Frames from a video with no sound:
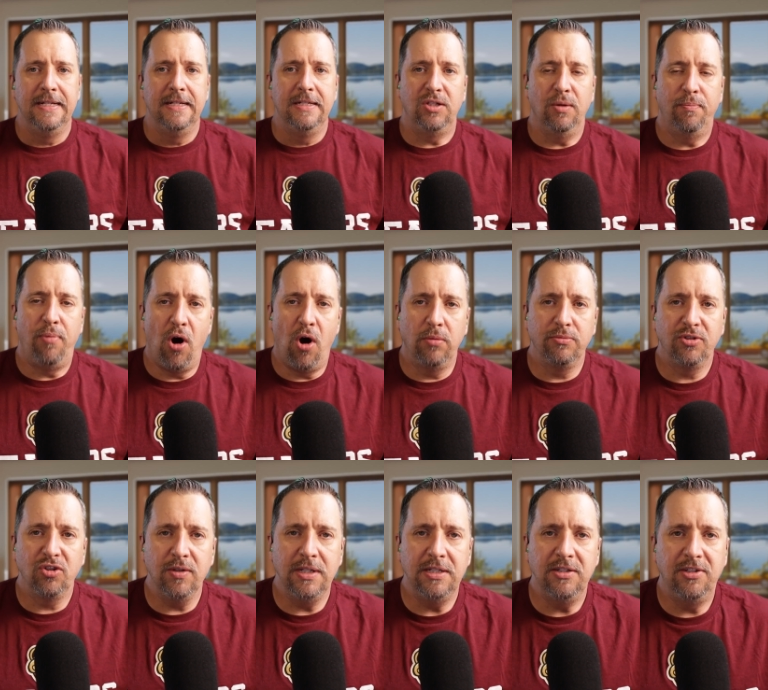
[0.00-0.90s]
So Palm
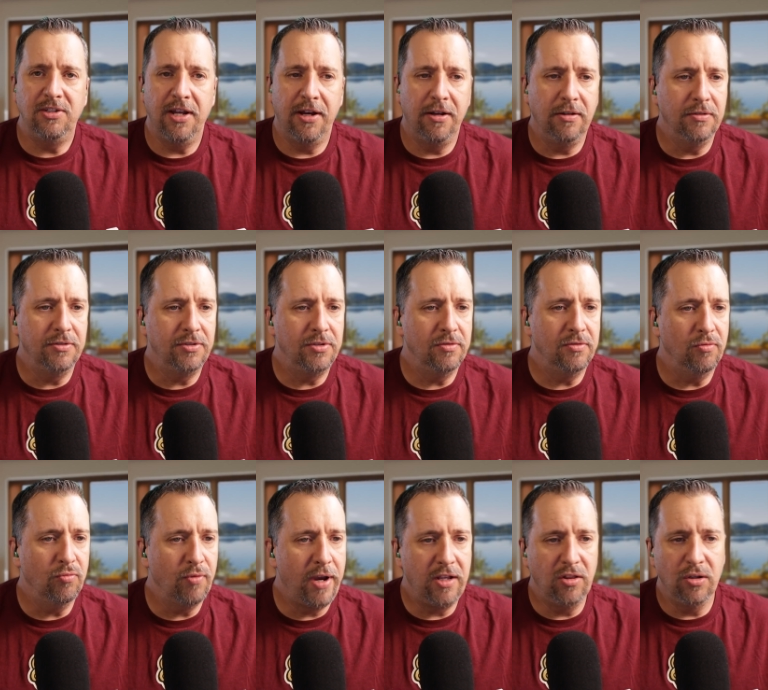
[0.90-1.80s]
Street sells
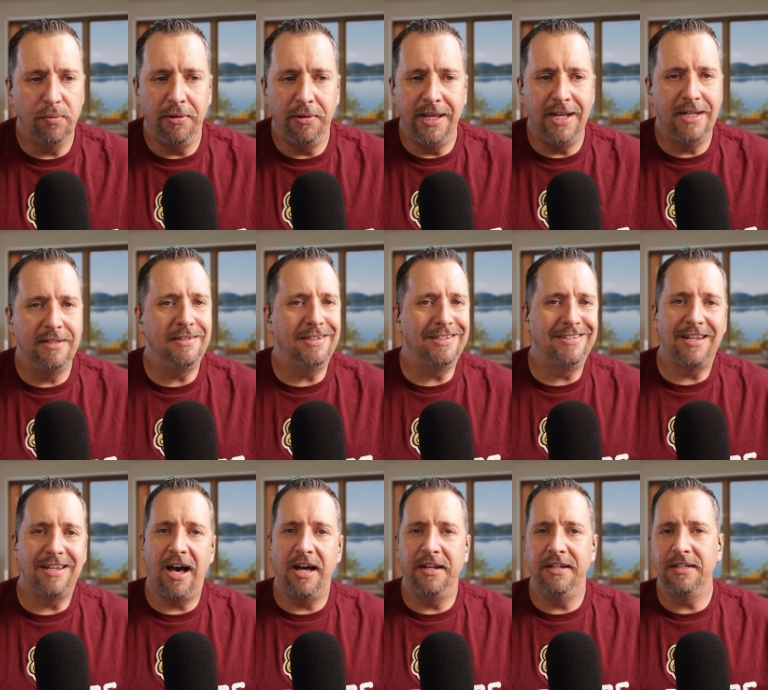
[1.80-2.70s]
regular plants,
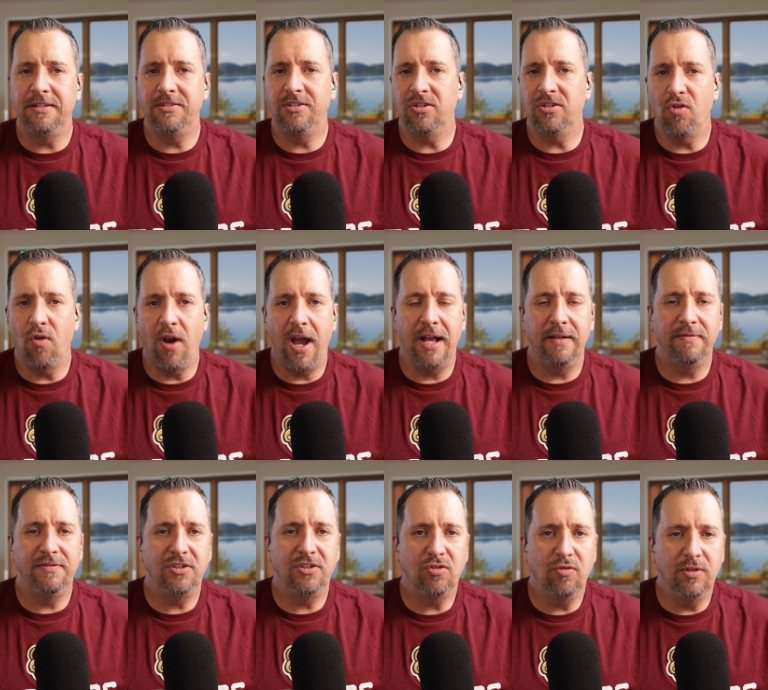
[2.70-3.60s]
exotics,
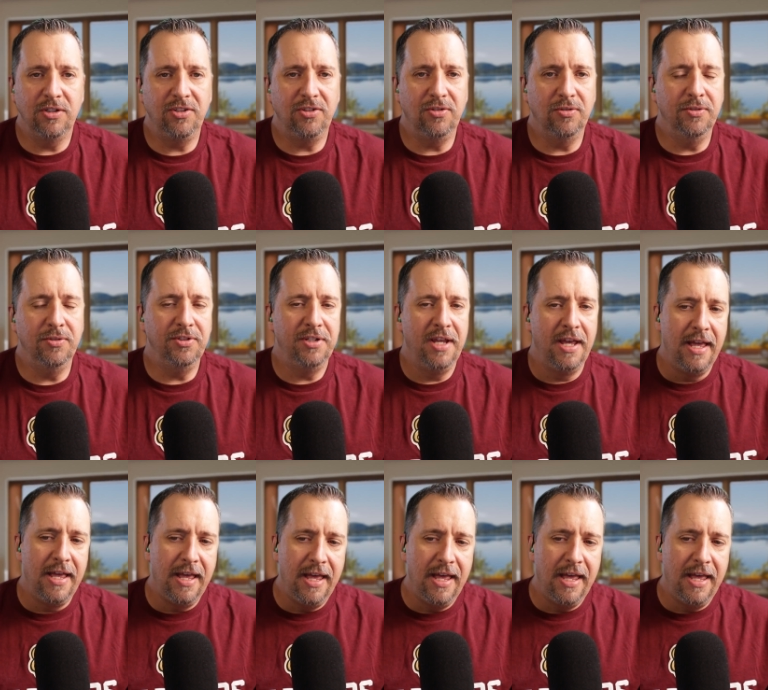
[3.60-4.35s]
crafts, crystals.